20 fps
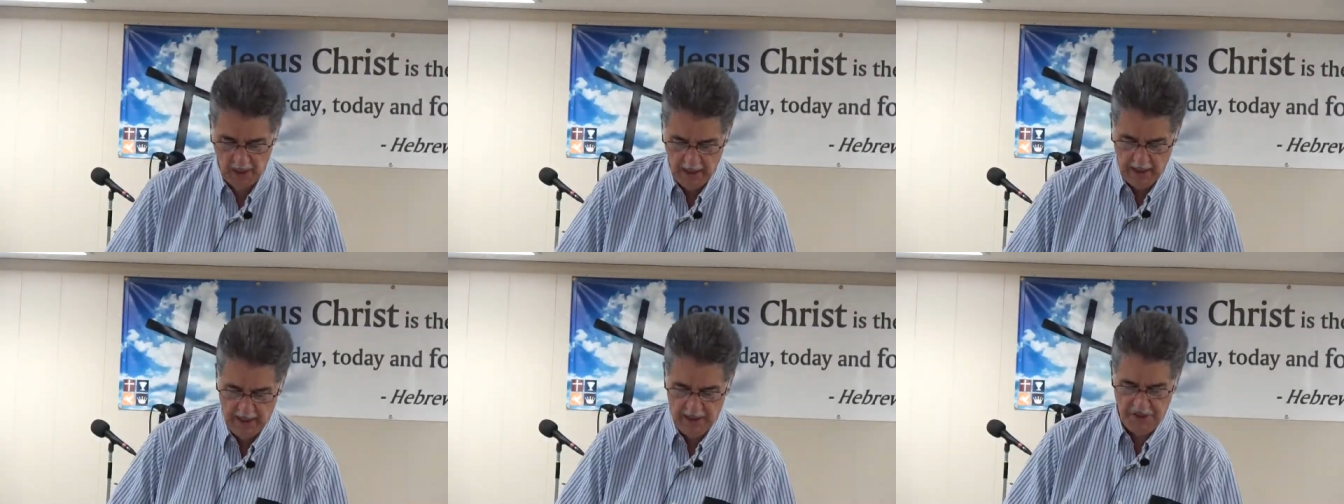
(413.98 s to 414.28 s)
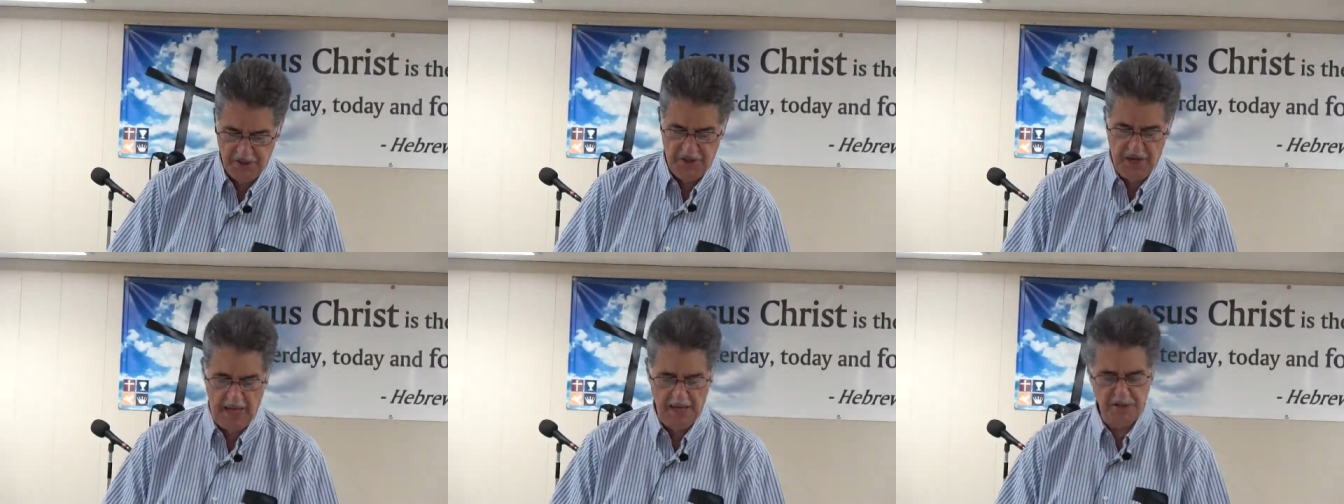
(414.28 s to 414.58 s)
And it
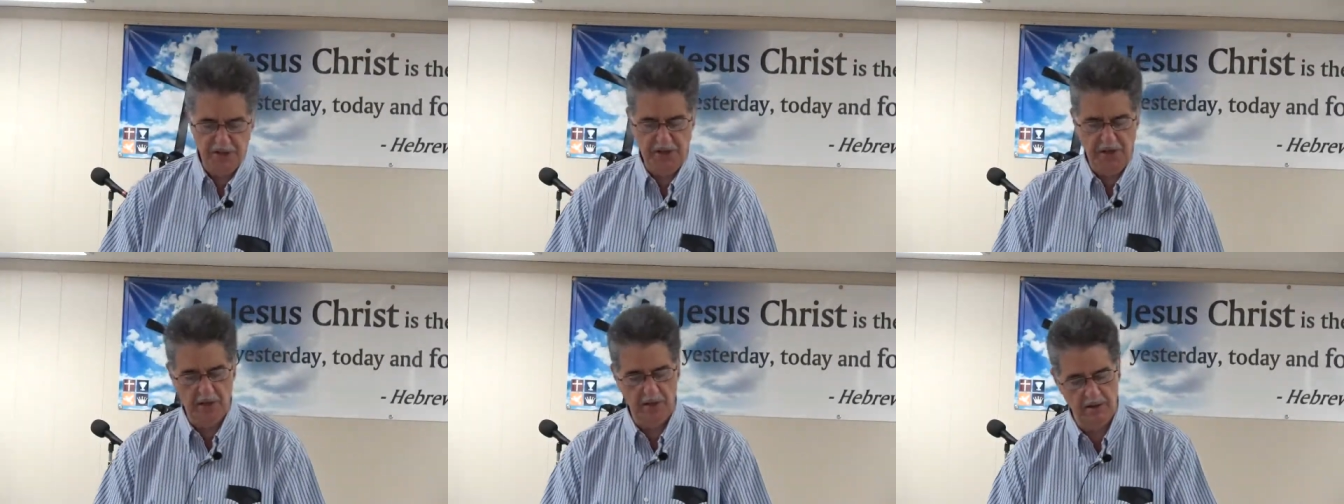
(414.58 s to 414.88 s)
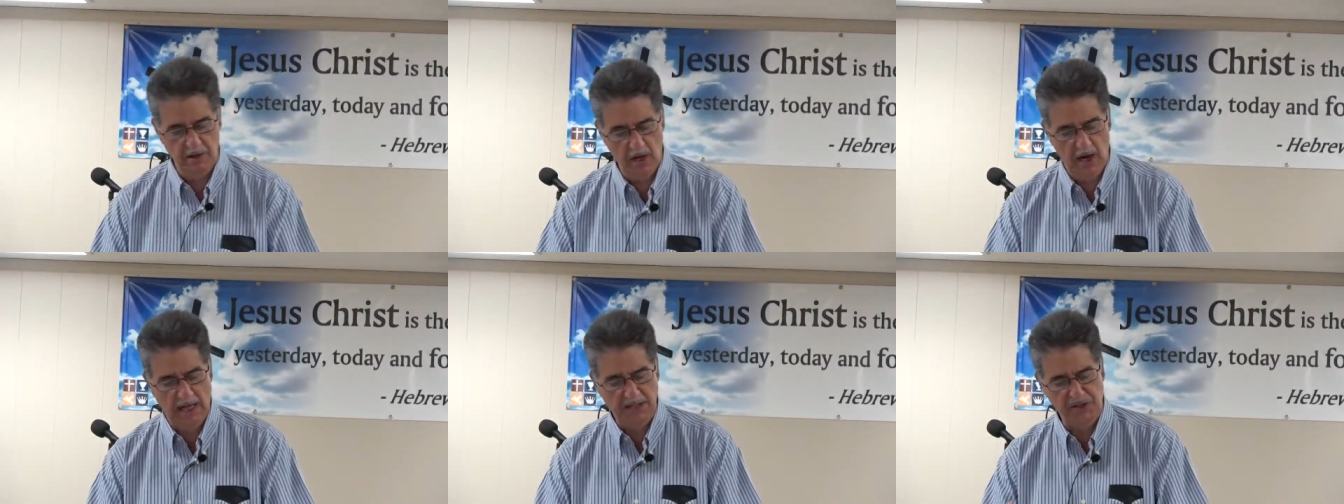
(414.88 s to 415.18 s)
says here,
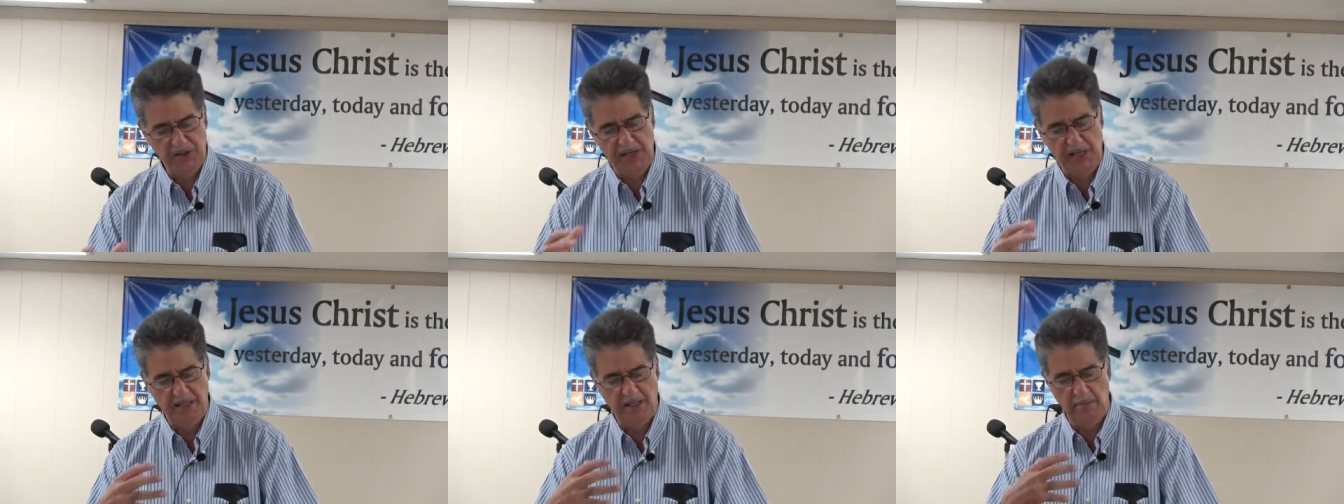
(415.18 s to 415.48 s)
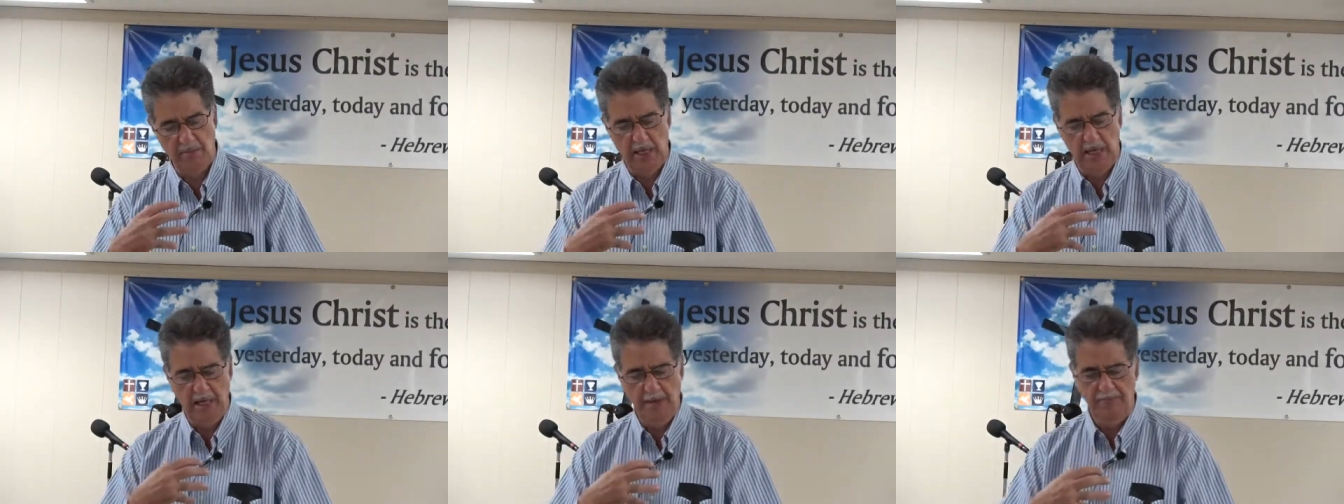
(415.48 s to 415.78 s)
God said to
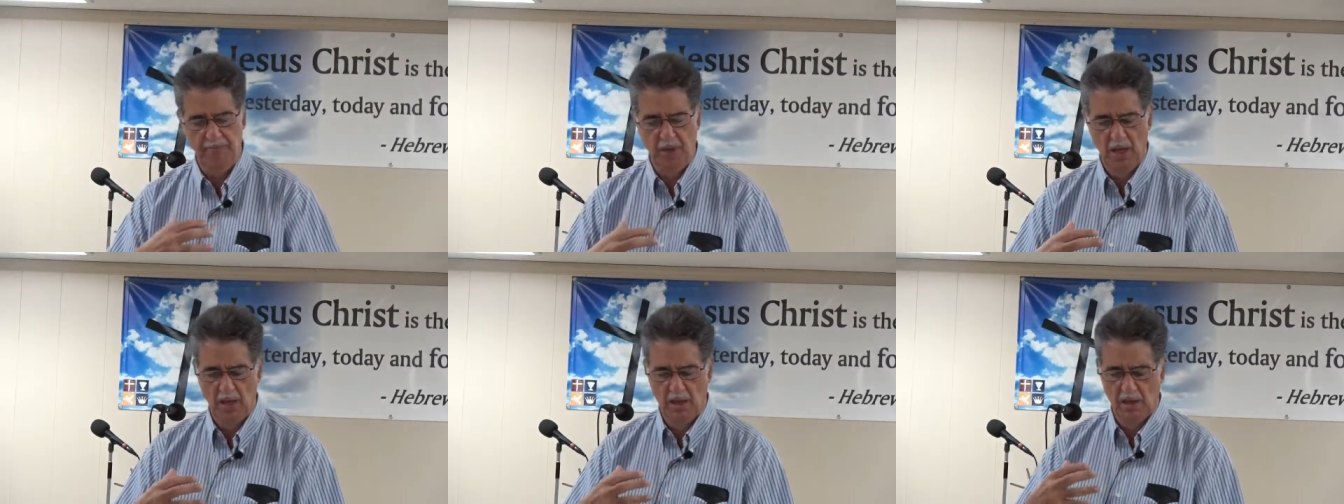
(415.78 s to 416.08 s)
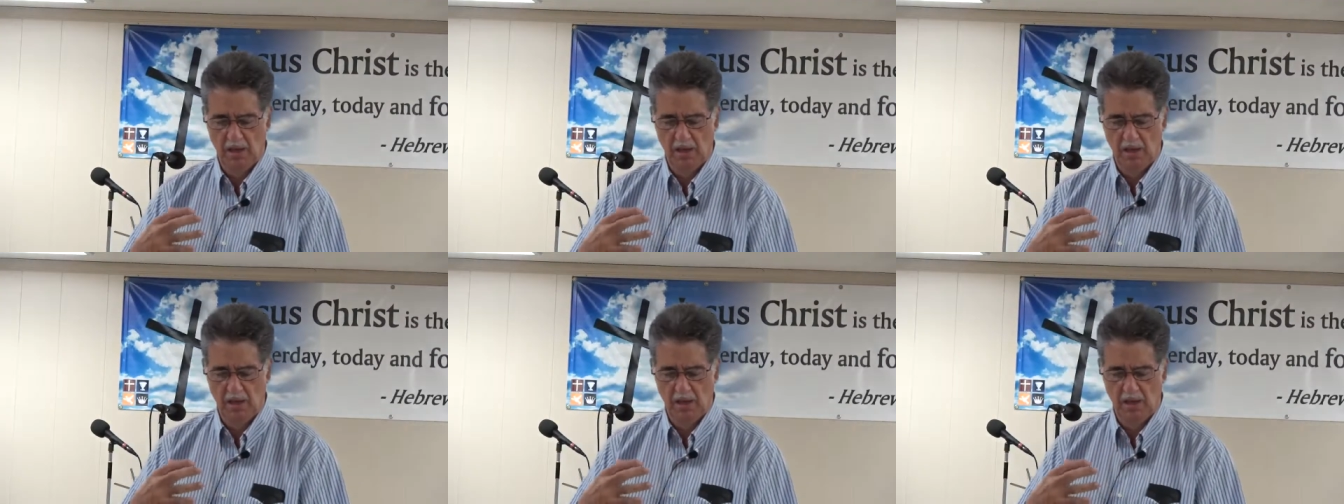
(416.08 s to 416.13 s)
me,